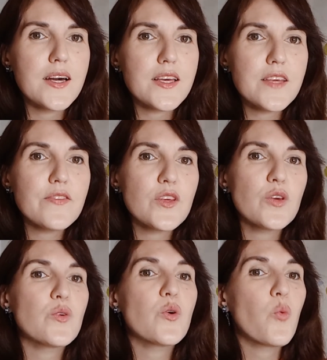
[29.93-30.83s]
If
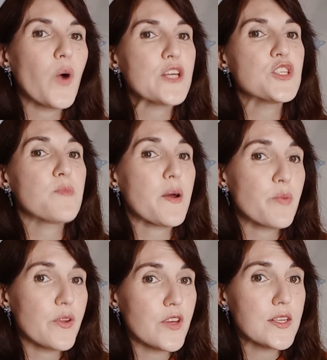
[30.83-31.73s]
you watched my
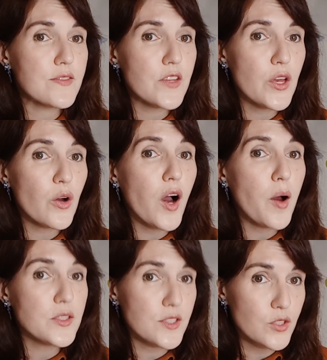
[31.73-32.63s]
previous video
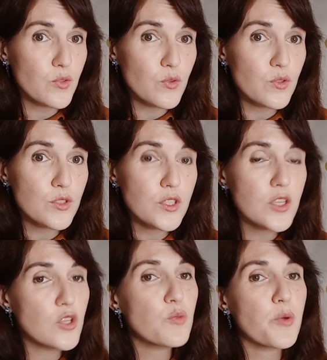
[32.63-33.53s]
on schools,
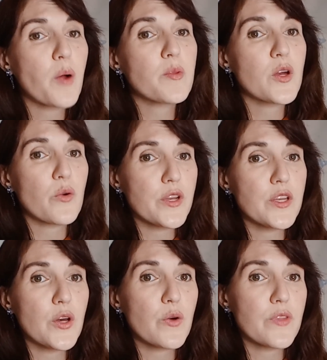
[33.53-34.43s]
you probably already
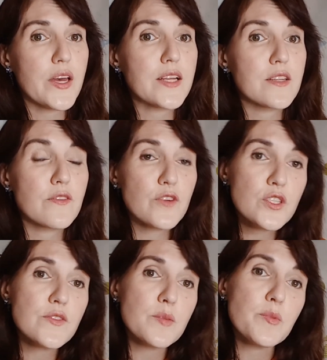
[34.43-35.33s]
know that the 1st
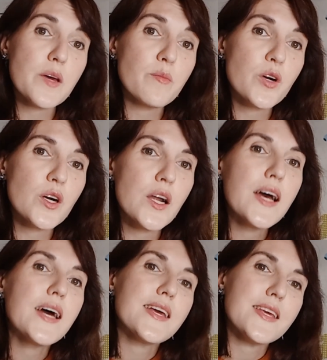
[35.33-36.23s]
of September
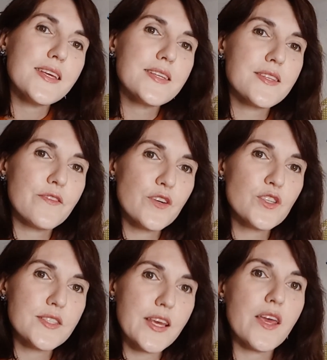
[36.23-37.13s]
is the
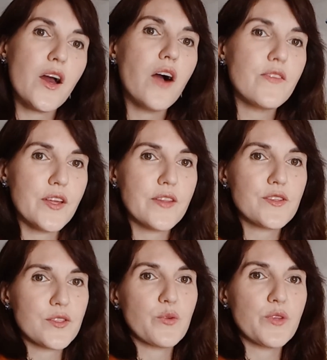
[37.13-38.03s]
first day of another
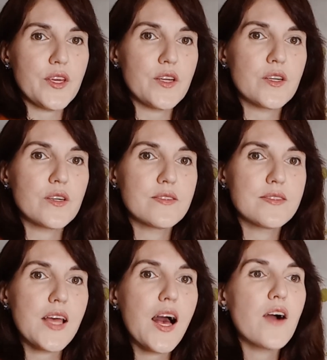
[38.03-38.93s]
school year
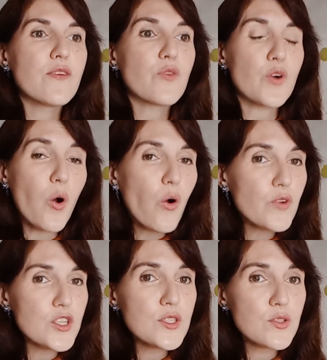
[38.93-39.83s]
for all
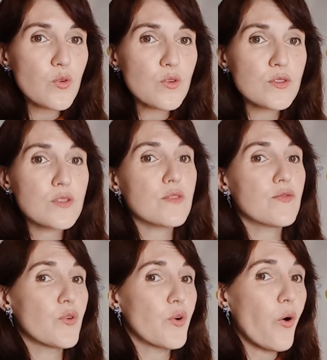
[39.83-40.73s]
Russian schools,
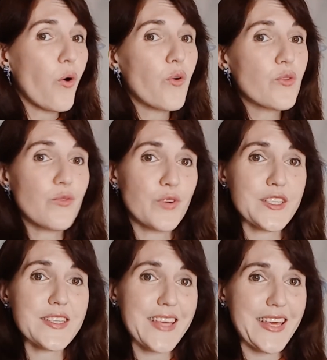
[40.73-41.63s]
for all
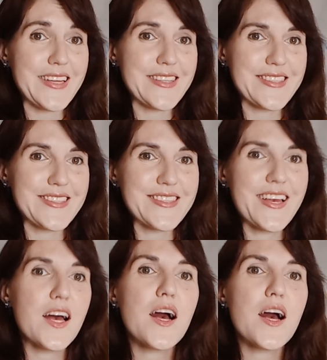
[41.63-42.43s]
Russian kids.